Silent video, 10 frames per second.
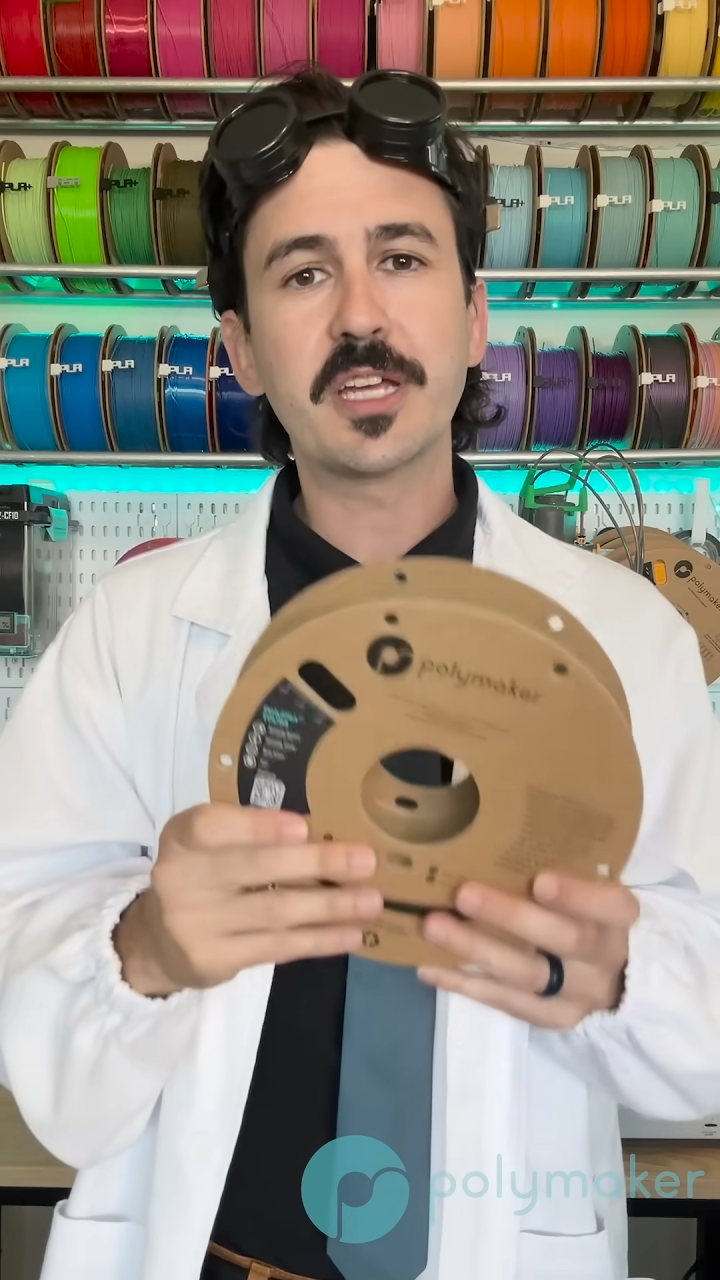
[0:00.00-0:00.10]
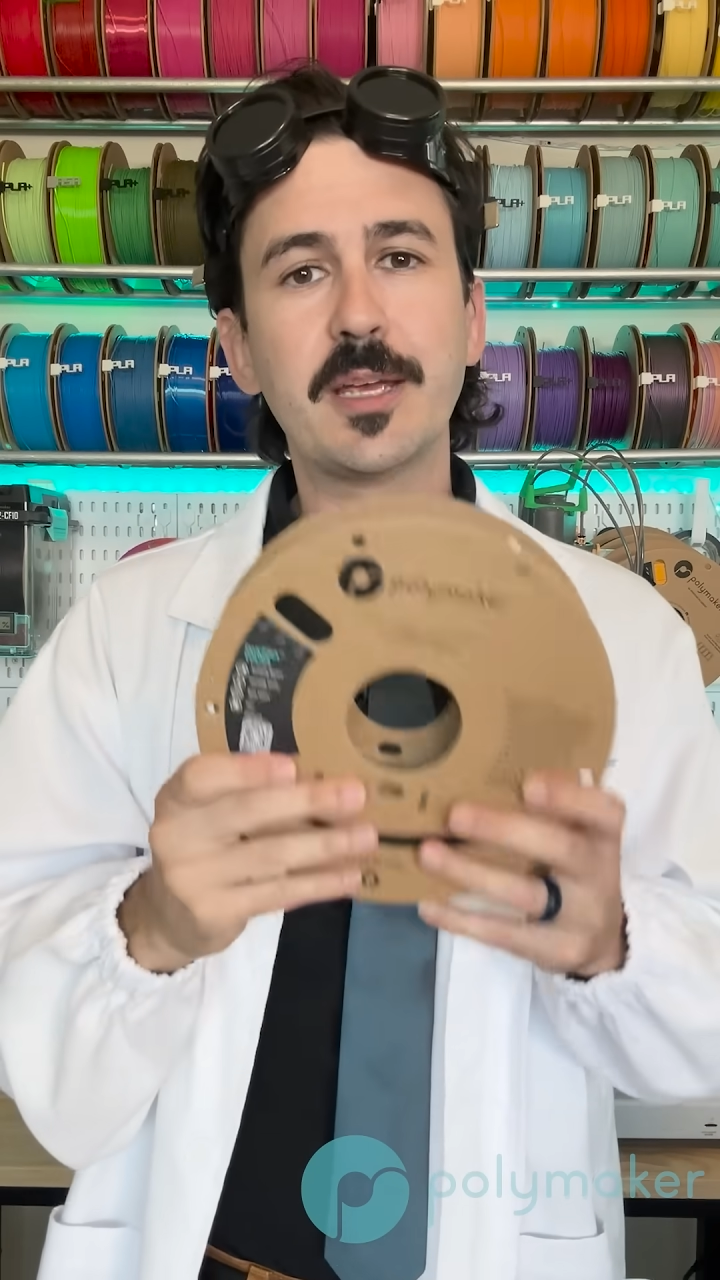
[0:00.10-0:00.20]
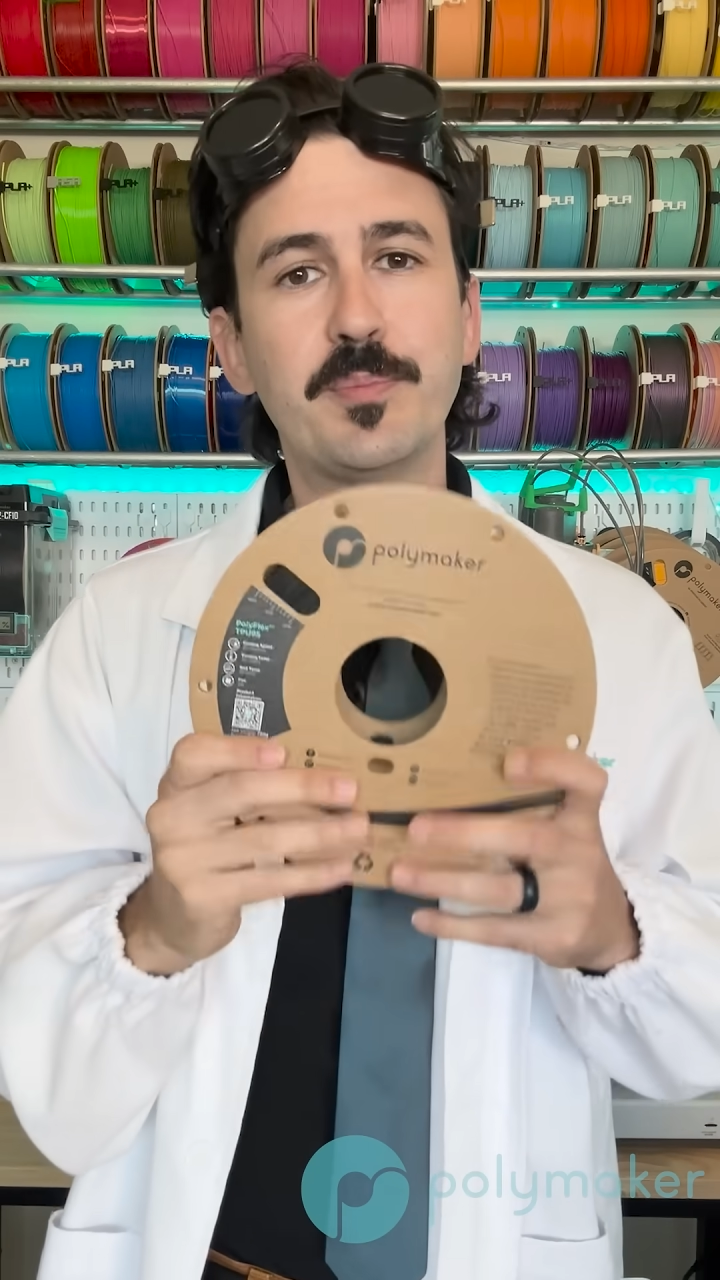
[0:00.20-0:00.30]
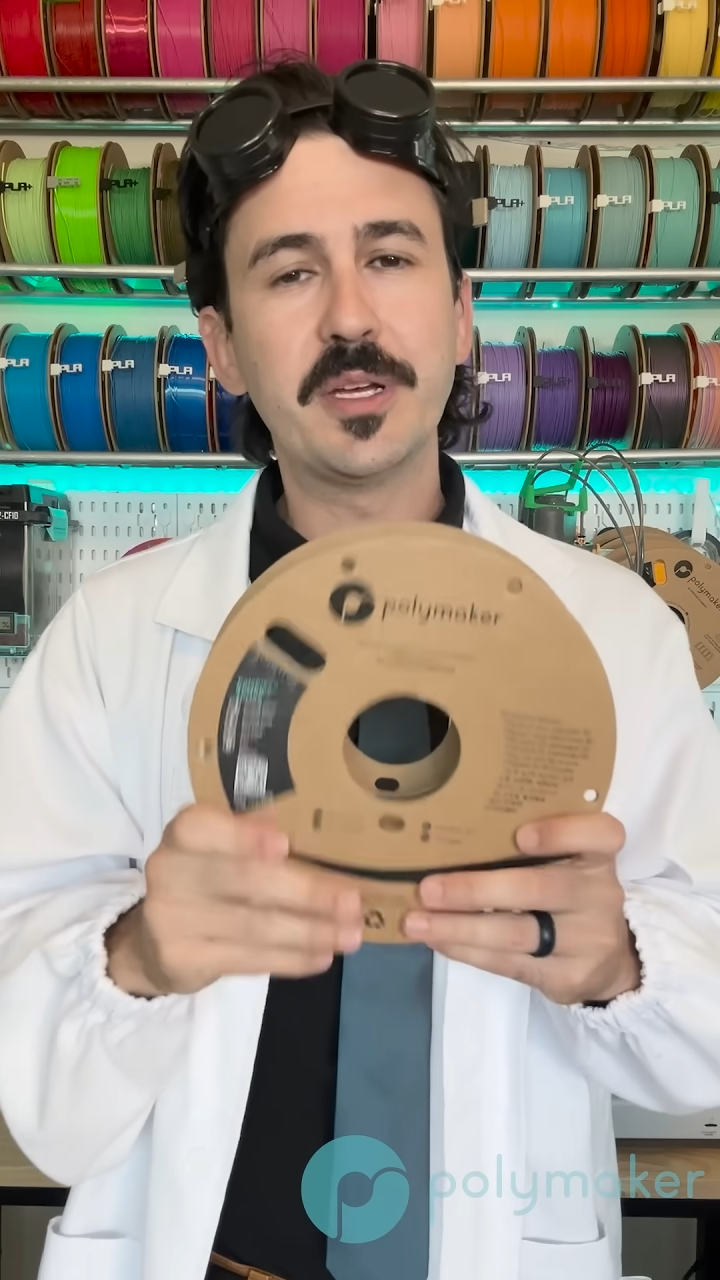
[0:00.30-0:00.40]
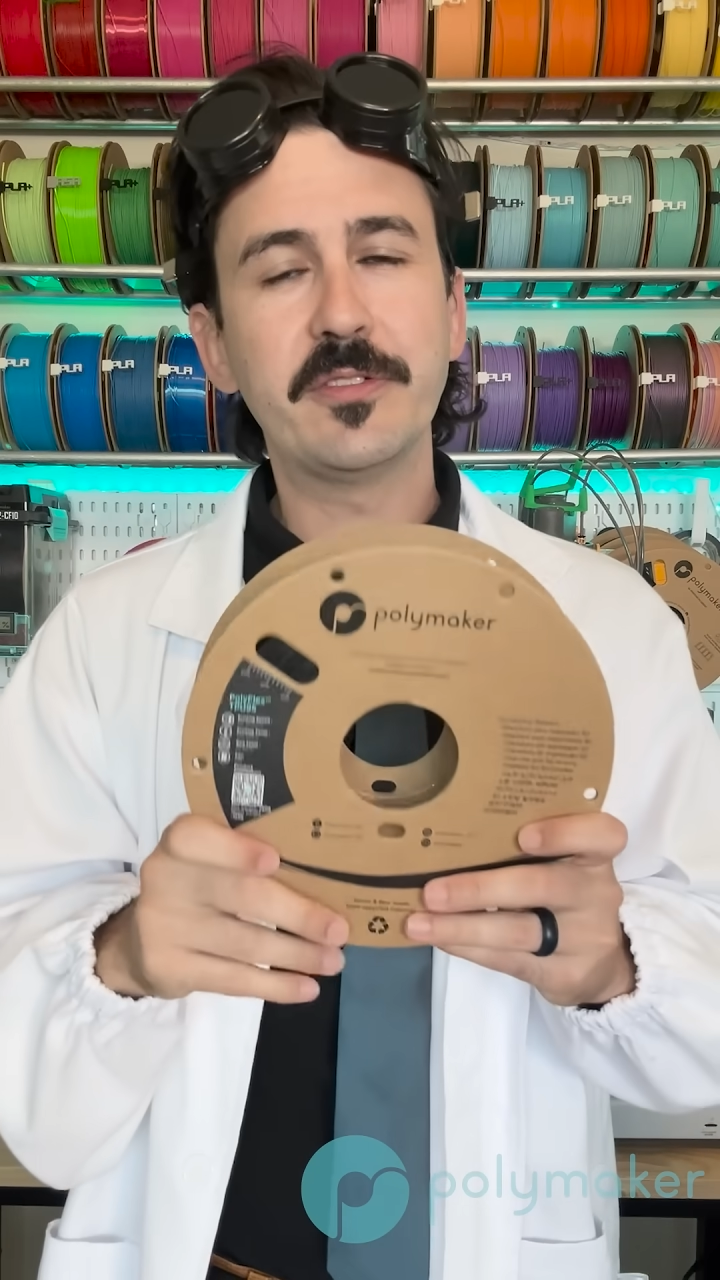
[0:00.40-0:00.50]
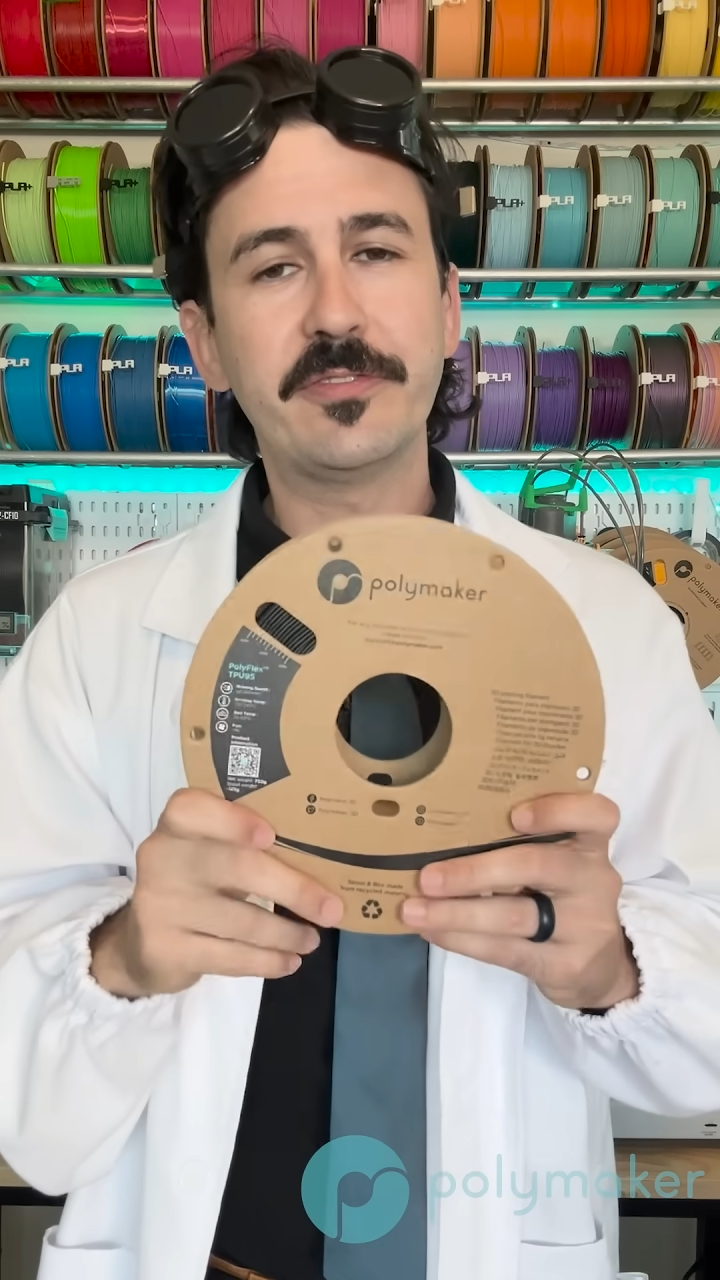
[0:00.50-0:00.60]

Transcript: a bit